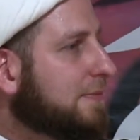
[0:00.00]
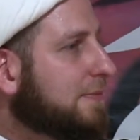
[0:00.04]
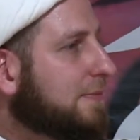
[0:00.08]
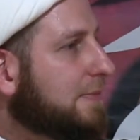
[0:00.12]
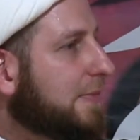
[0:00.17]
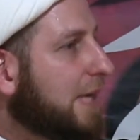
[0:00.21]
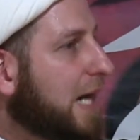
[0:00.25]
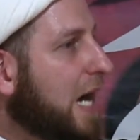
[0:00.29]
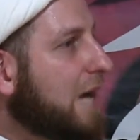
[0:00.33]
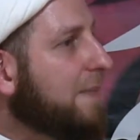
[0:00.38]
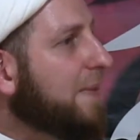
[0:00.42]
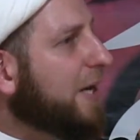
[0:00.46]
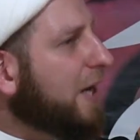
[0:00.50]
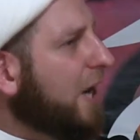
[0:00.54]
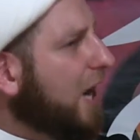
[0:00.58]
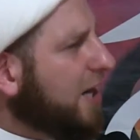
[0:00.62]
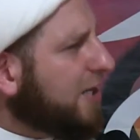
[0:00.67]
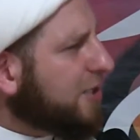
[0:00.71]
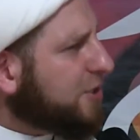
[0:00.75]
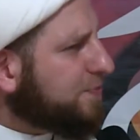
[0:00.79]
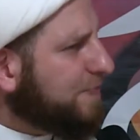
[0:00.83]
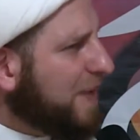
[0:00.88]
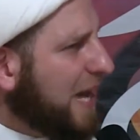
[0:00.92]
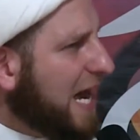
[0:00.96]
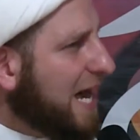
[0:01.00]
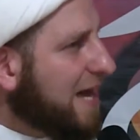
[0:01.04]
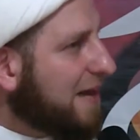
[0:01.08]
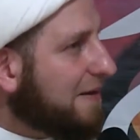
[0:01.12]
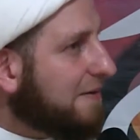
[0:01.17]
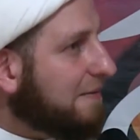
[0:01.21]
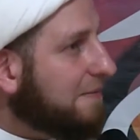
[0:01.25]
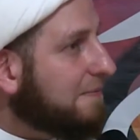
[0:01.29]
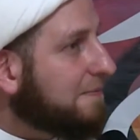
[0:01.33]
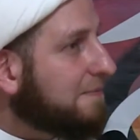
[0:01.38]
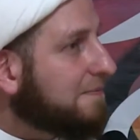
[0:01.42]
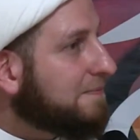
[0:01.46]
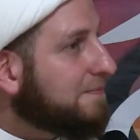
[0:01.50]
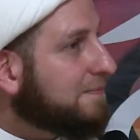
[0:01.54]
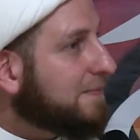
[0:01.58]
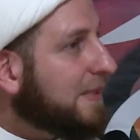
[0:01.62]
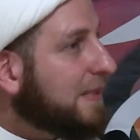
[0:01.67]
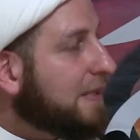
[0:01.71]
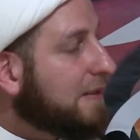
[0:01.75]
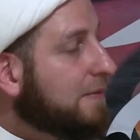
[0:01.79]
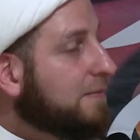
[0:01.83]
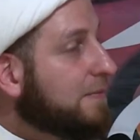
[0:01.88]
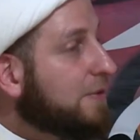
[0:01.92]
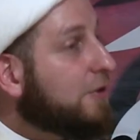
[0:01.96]
I'm an honest man
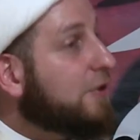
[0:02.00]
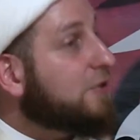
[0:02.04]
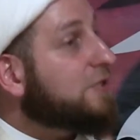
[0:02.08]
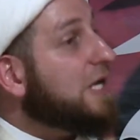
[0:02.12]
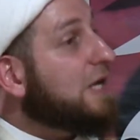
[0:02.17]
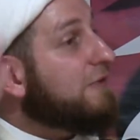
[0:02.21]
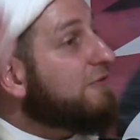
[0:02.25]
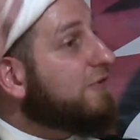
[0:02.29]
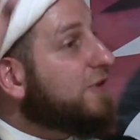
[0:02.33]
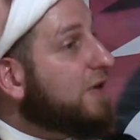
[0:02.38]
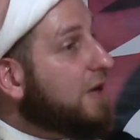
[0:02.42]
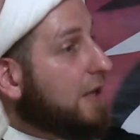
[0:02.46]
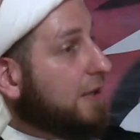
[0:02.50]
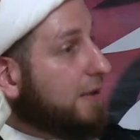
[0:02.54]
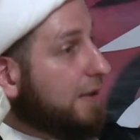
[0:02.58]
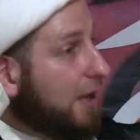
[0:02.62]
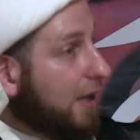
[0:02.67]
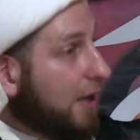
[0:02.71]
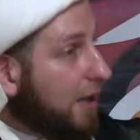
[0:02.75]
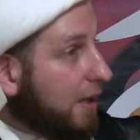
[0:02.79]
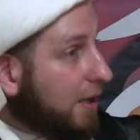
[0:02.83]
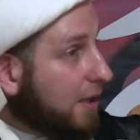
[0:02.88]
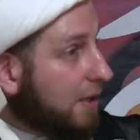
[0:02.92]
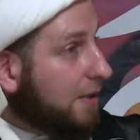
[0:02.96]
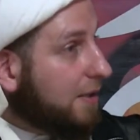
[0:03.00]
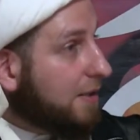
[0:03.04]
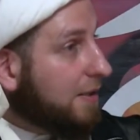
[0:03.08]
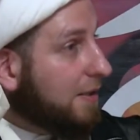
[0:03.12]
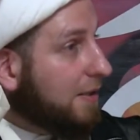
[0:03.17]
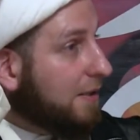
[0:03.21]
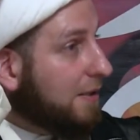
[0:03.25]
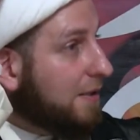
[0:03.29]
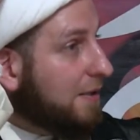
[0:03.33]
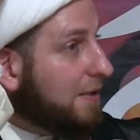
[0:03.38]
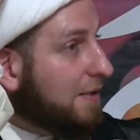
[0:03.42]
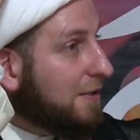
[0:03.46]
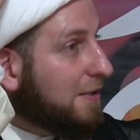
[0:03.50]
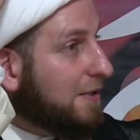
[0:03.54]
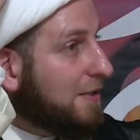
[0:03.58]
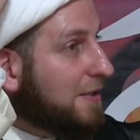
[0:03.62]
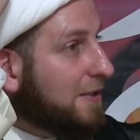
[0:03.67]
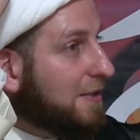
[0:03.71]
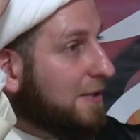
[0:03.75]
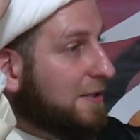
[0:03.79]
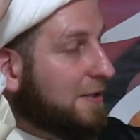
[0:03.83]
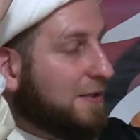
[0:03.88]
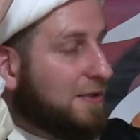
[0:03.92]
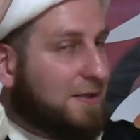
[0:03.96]
because I fear Allah.
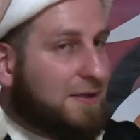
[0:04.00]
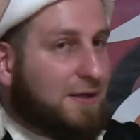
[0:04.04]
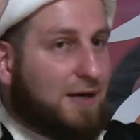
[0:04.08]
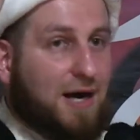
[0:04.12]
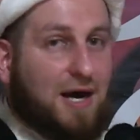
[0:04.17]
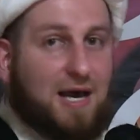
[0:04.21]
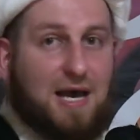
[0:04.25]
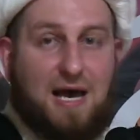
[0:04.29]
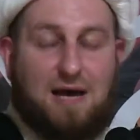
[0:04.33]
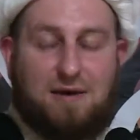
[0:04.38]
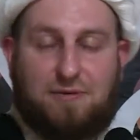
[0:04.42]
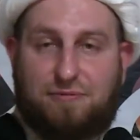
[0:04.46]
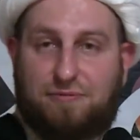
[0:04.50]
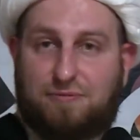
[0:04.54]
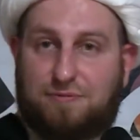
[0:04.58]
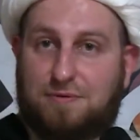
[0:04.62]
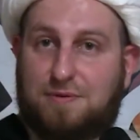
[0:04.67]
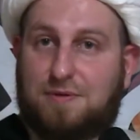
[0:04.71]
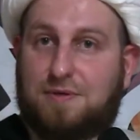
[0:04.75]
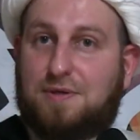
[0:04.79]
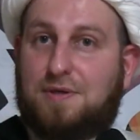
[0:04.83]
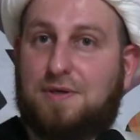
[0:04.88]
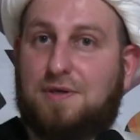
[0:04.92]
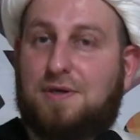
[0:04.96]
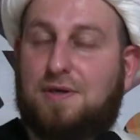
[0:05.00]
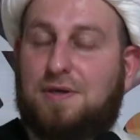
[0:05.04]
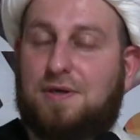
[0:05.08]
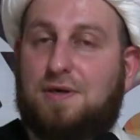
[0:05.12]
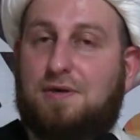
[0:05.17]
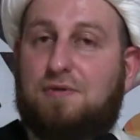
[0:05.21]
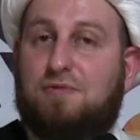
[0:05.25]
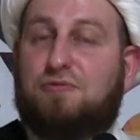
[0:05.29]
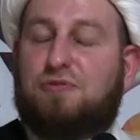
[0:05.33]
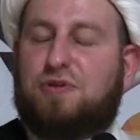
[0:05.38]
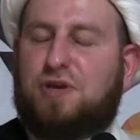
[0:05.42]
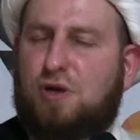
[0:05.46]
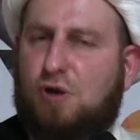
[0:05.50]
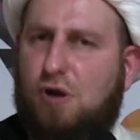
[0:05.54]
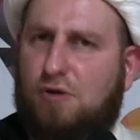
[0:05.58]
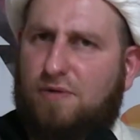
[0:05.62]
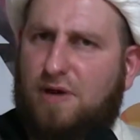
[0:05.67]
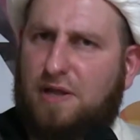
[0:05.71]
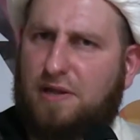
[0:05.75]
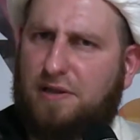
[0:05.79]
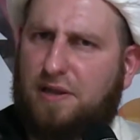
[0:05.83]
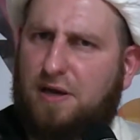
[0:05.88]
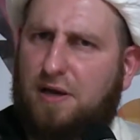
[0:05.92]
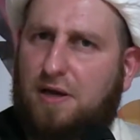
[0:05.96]
I have fear of
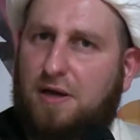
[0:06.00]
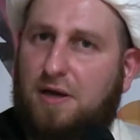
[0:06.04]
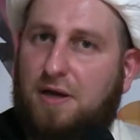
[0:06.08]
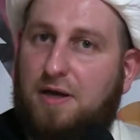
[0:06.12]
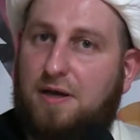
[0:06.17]
Allah.